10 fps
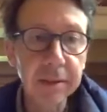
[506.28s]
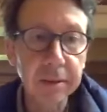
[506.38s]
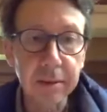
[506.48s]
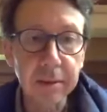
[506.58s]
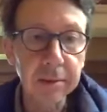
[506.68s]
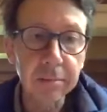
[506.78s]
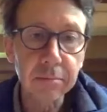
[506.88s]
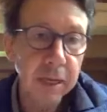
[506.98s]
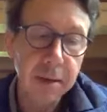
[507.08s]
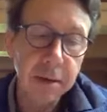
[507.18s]
uh,
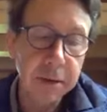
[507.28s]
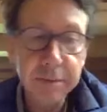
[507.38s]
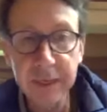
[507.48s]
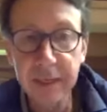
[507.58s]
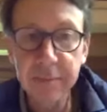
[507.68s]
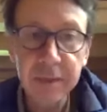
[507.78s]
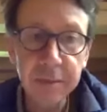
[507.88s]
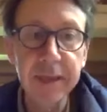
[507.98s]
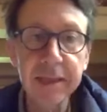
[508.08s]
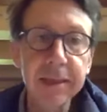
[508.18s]
yeah, early May,
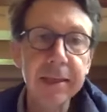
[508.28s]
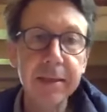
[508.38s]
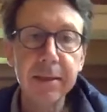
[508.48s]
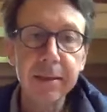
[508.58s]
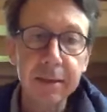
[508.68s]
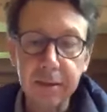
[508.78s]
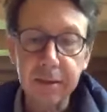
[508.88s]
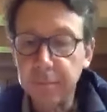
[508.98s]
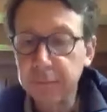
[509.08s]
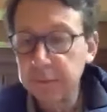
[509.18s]
mid-May,
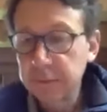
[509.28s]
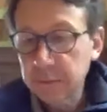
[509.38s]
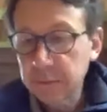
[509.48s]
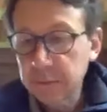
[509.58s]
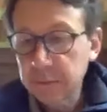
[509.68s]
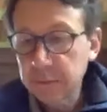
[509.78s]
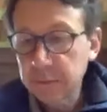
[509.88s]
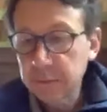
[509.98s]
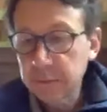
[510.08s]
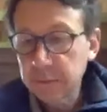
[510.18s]
um, the confinement
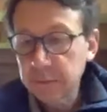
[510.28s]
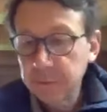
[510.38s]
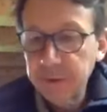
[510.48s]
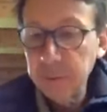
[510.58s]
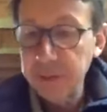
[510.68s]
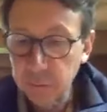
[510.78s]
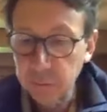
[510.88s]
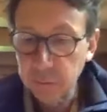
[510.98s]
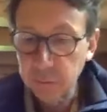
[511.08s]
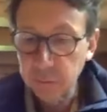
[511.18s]
measures would have
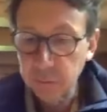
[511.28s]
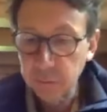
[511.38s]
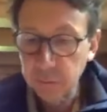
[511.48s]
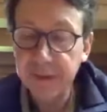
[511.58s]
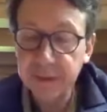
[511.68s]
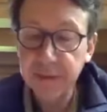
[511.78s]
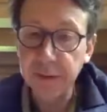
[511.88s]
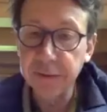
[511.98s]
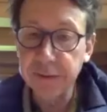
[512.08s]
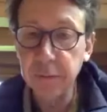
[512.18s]
proven to be
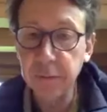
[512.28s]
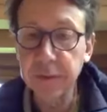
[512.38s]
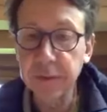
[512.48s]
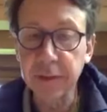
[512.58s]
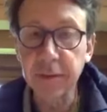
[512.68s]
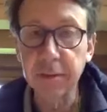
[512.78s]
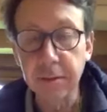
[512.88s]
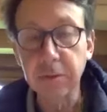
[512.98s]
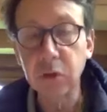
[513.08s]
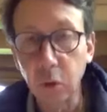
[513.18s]
effective, and then we can
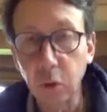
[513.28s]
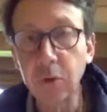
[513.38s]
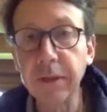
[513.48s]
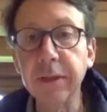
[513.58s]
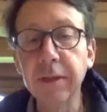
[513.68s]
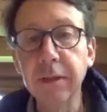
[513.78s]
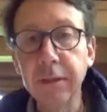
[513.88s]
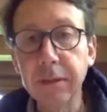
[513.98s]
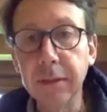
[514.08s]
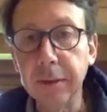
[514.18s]
uh, slowly
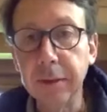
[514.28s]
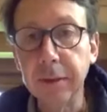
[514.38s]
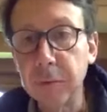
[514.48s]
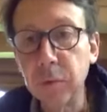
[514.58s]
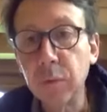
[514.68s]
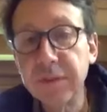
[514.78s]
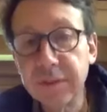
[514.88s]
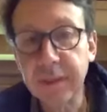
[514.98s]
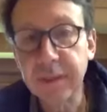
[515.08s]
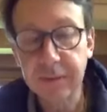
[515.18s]
um,
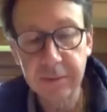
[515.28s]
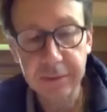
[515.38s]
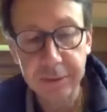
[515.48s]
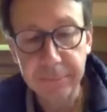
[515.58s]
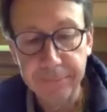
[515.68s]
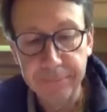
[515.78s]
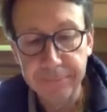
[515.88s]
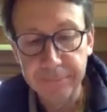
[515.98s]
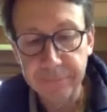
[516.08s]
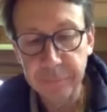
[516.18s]
restart
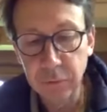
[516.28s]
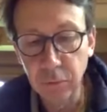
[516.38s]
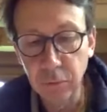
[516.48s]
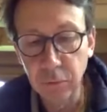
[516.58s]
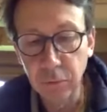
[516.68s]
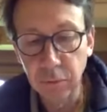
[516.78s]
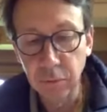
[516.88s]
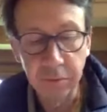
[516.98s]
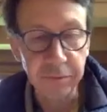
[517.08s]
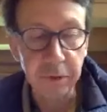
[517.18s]
um,
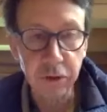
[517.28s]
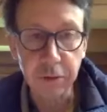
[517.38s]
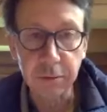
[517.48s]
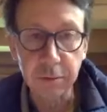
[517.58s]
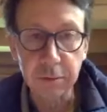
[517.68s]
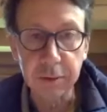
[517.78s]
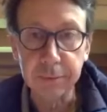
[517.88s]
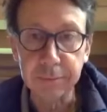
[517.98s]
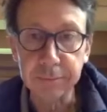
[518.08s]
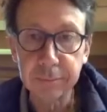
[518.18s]
to uh,
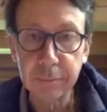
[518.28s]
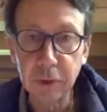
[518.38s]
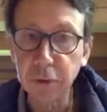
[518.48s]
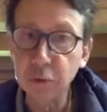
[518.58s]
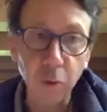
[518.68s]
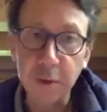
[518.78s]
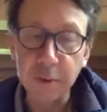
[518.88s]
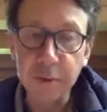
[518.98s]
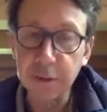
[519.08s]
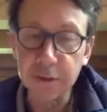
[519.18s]
function um, not
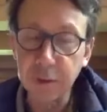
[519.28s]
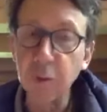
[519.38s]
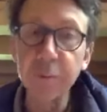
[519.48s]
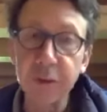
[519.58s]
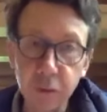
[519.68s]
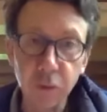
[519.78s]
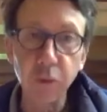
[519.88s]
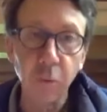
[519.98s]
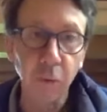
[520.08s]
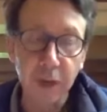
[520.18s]
normally because there won't be any
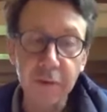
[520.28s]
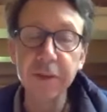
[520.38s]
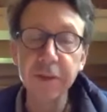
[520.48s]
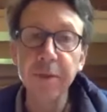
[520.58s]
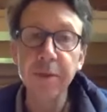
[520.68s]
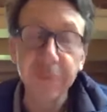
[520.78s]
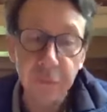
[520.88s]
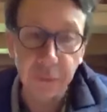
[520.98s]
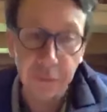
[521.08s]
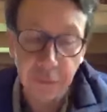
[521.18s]
normal. Everything will be
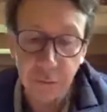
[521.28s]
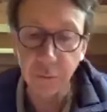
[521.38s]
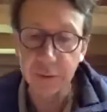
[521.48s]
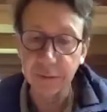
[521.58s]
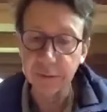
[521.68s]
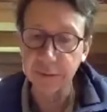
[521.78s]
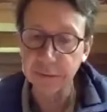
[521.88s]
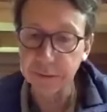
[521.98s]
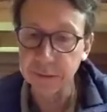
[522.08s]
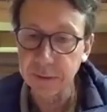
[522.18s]
different when this
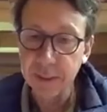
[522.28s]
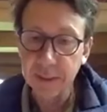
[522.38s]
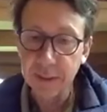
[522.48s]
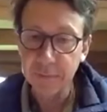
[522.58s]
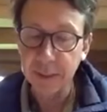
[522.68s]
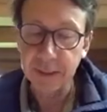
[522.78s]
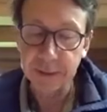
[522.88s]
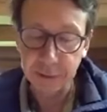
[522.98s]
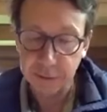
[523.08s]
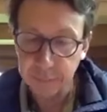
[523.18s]
is
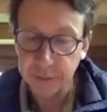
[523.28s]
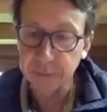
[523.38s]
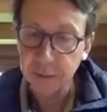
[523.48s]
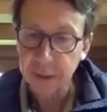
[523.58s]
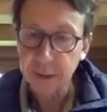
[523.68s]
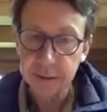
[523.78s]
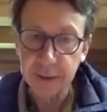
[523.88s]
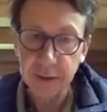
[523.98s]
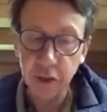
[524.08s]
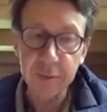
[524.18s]
behind us. But the
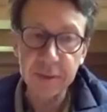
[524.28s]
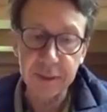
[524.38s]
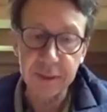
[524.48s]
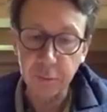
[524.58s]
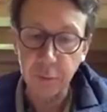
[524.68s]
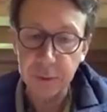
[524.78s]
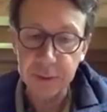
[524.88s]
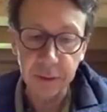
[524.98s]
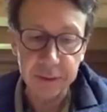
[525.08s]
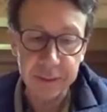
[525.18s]
economy starts
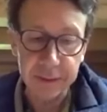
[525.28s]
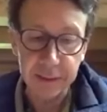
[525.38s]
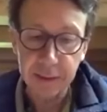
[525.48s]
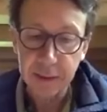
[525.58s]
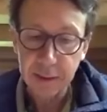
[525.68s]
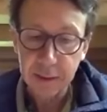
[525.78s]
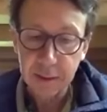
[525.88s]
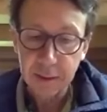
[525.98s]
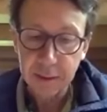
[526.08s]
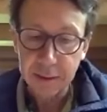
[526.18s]
operating again.
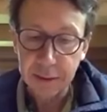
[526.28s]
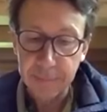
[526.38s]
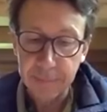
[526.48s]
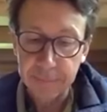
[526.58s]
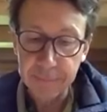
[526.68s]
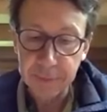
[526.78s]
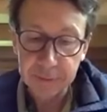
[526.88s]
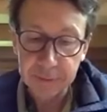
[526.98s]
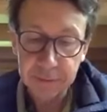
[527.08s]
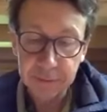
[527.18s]
Um, but
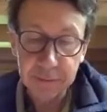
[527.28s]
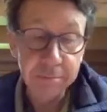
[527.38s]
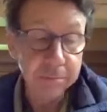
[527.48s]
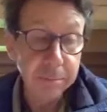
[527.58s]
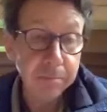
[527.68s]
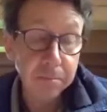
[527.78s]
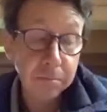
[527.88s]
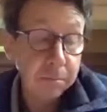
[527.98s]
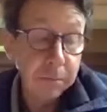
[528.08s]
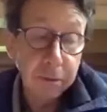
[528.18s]
you
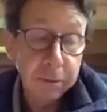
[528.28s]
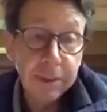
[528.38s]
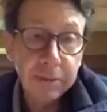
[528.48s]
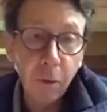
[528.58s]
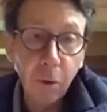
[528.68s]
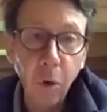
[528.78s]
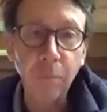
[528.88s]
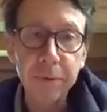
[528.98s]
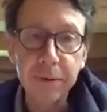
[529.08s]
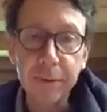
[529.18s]
know, it is a hope.
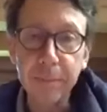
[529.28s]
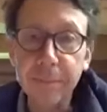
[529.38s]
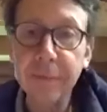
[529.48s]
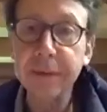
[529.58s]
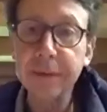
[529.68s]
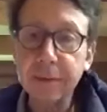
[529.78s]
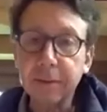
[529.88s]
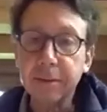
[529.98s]
Um, uh,